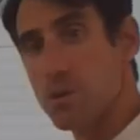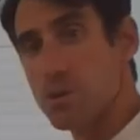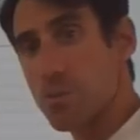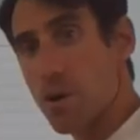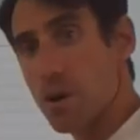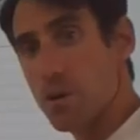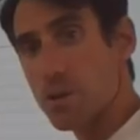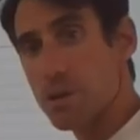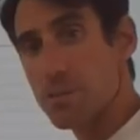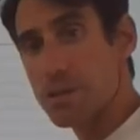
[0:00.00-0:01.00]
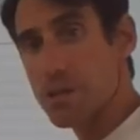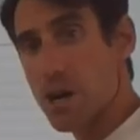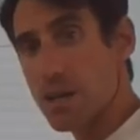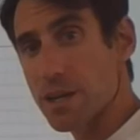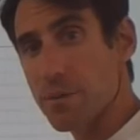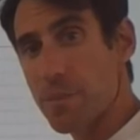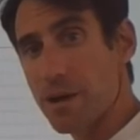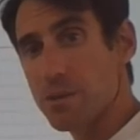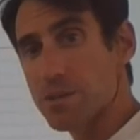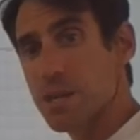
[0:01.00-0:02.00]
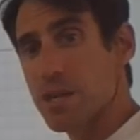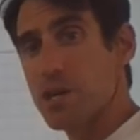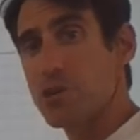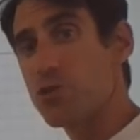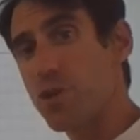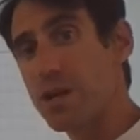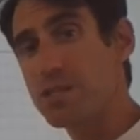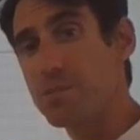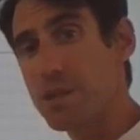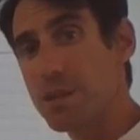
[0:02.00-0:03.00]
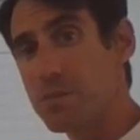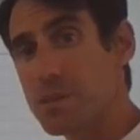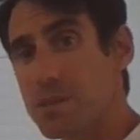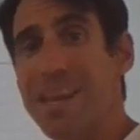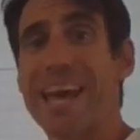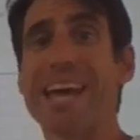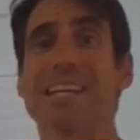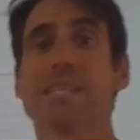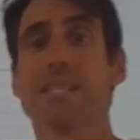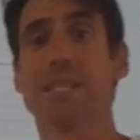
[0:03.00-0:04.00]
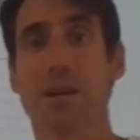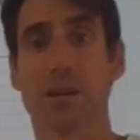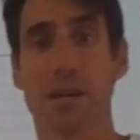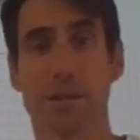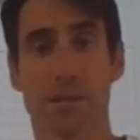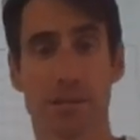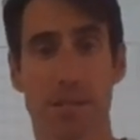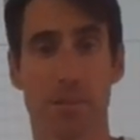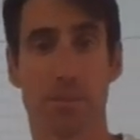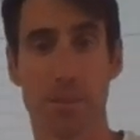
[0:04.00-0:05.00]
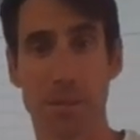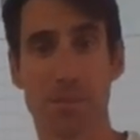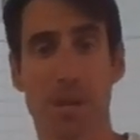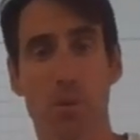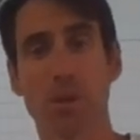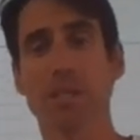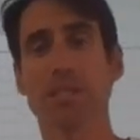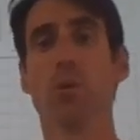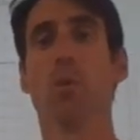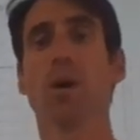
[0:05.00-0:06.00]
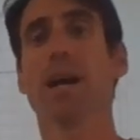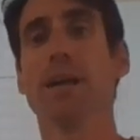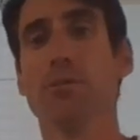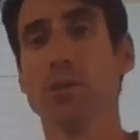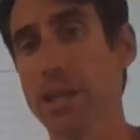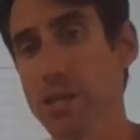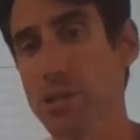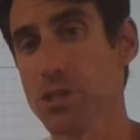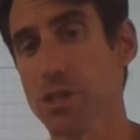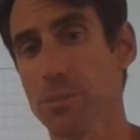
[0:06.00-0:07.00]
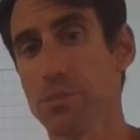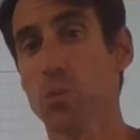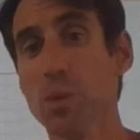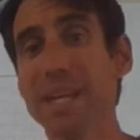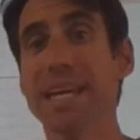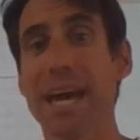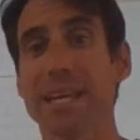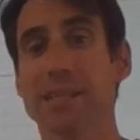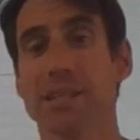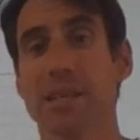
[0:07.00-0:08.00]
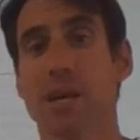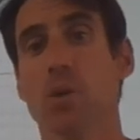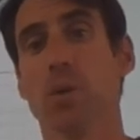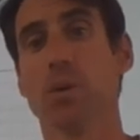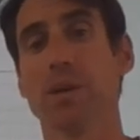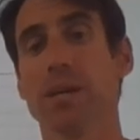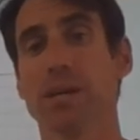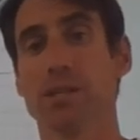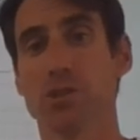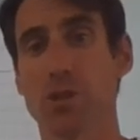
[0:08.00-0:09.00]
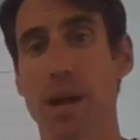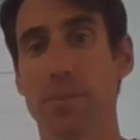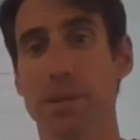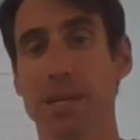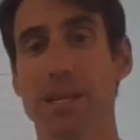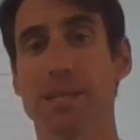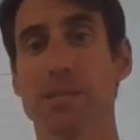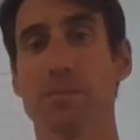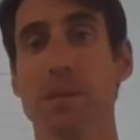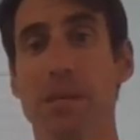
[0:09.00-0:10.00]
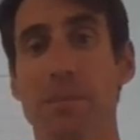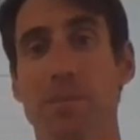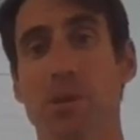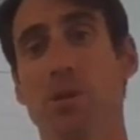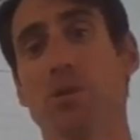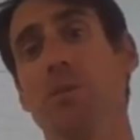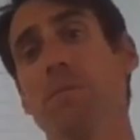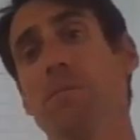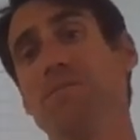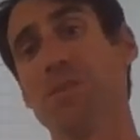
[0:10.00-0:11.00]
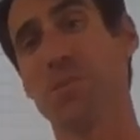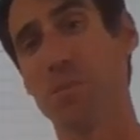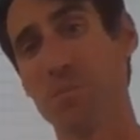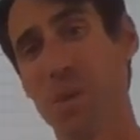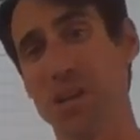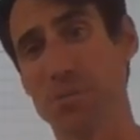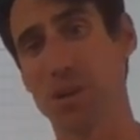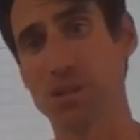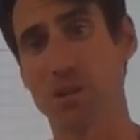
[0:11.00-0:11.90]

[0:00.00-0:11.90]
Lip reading: tomorrow we're going to be talking about truss beams and step beams, and we're going to see what kind of relationships we get when we extrapolate this beam something much, much